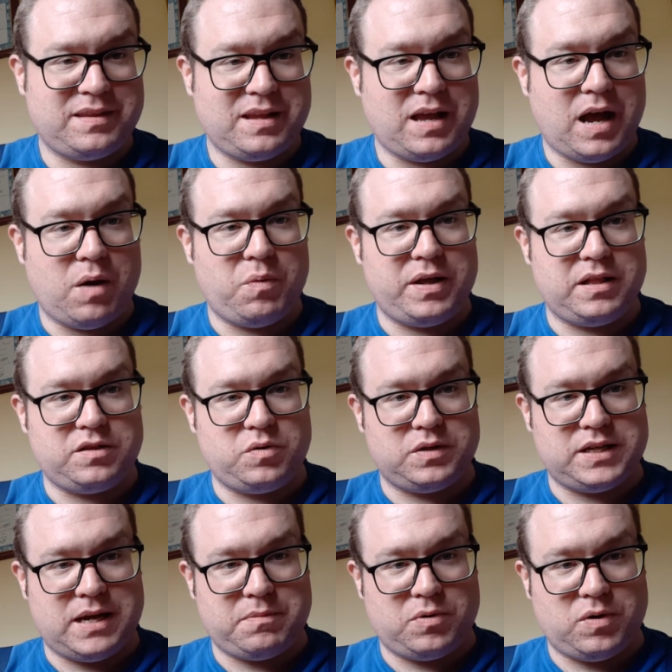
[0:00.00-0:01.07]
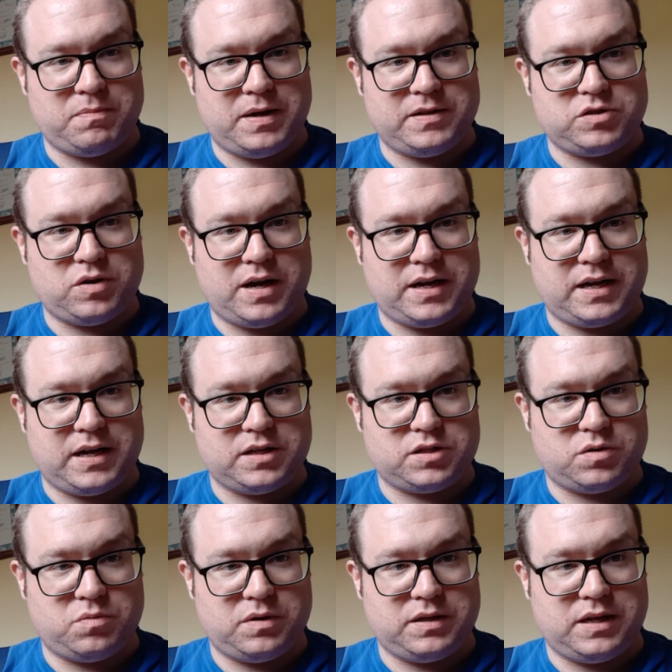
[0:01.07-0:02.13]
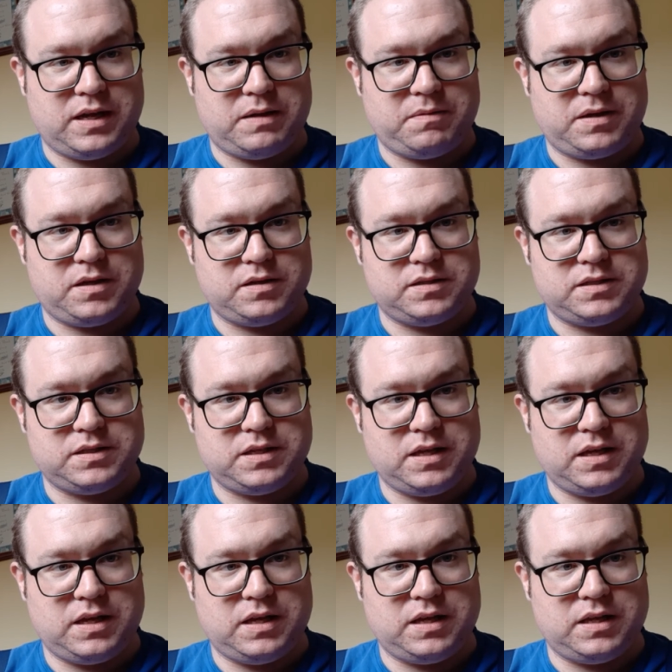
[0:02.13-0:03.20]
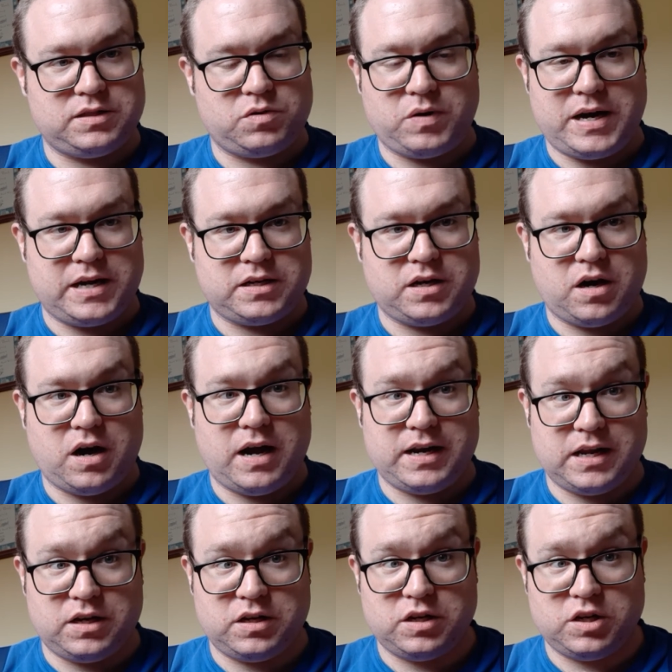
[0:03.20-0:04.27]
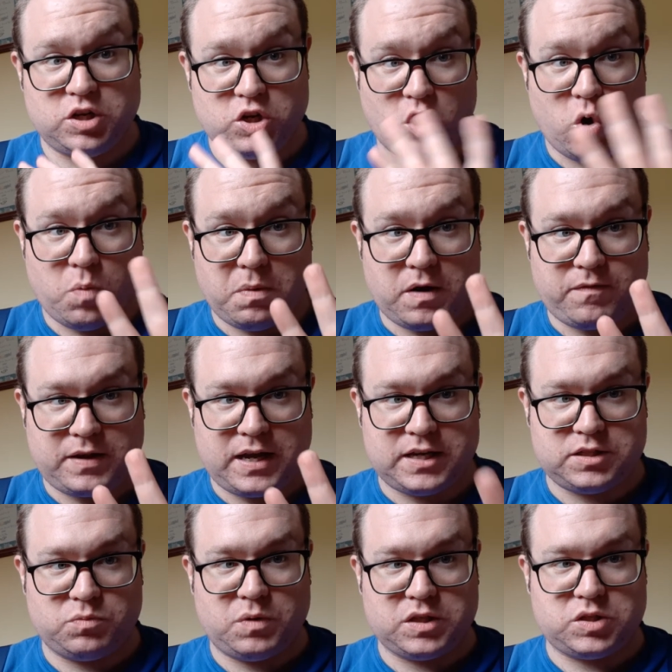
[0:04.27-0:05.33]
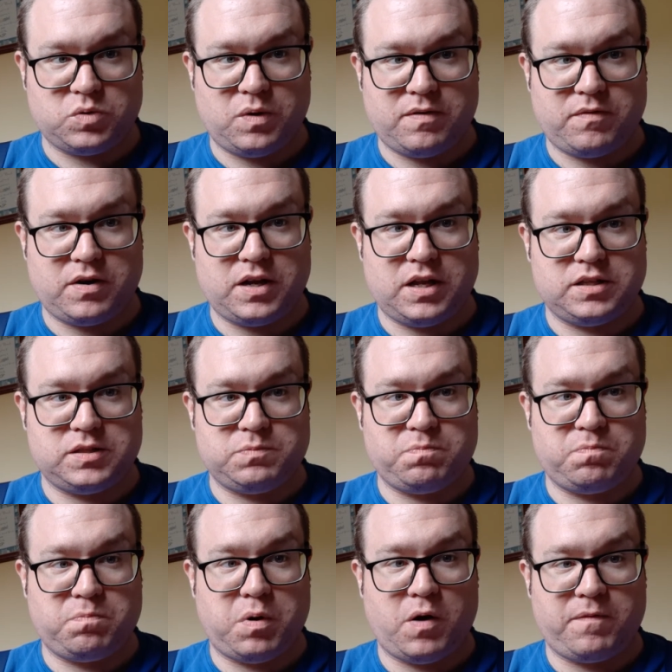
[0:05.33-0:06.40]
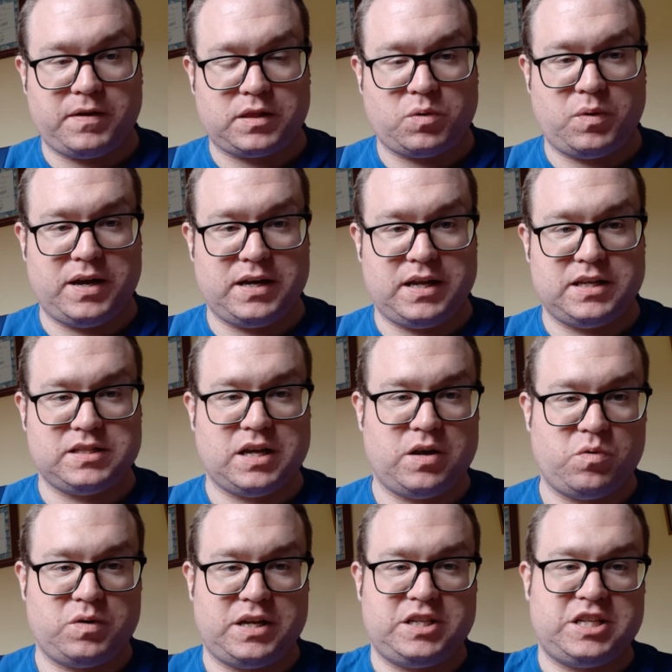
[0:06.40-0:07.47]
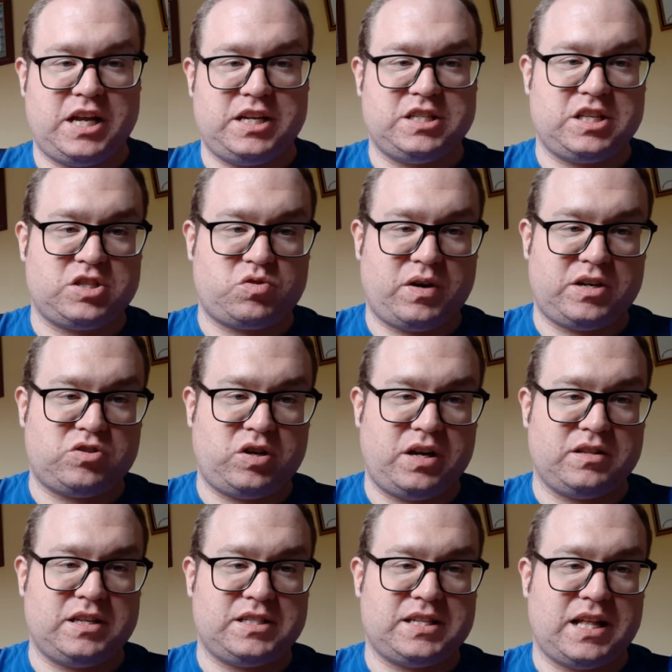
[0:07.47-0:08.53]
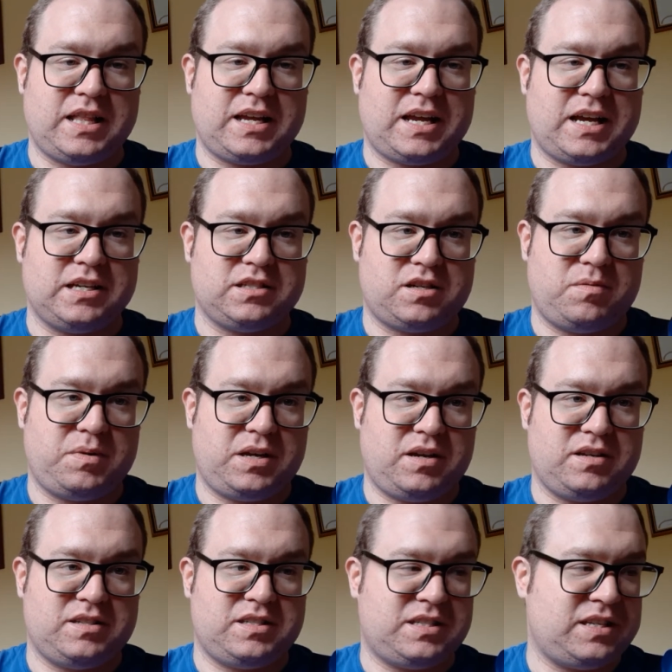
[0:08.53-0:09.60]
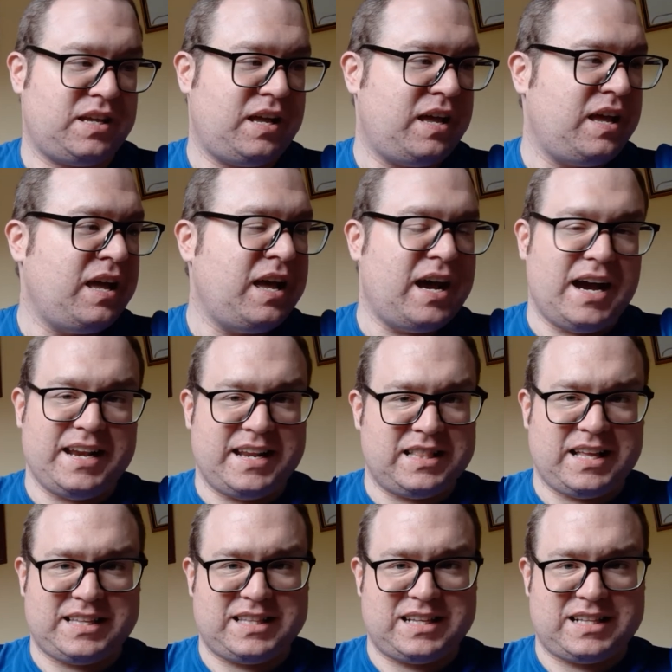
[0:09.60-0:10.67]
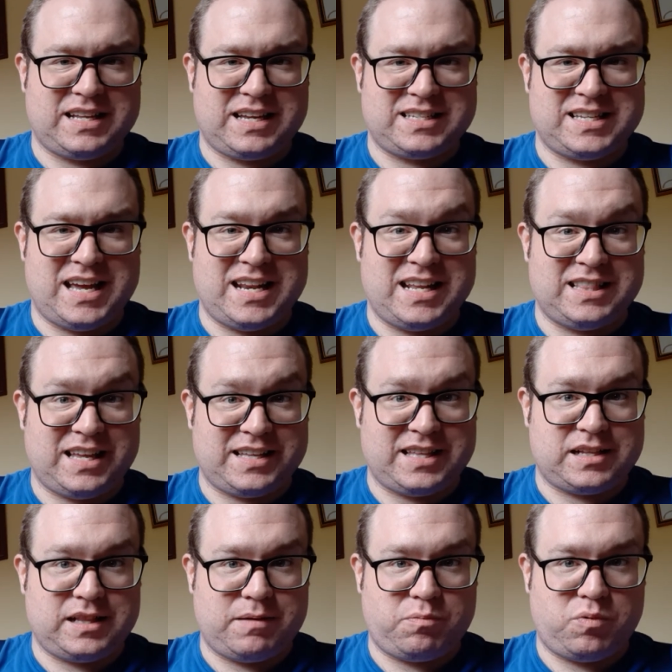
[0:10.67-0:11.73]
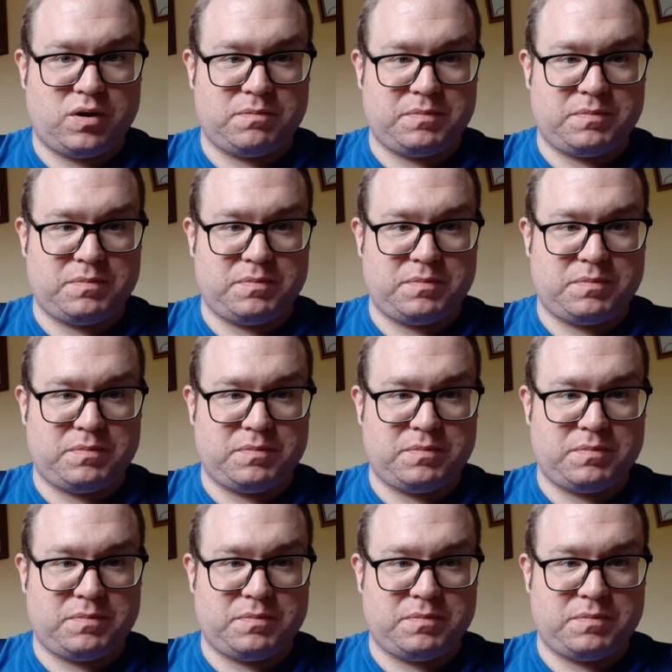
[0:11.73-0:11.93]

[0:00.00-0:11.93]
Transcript: I will do a demo on my Stratocaster one day because it's a great guitar. I did no modification whatsoever. It's perfect the way it is. I only changed the string tree on this Telecaster because I didn't like like I said, I didn't like the clip one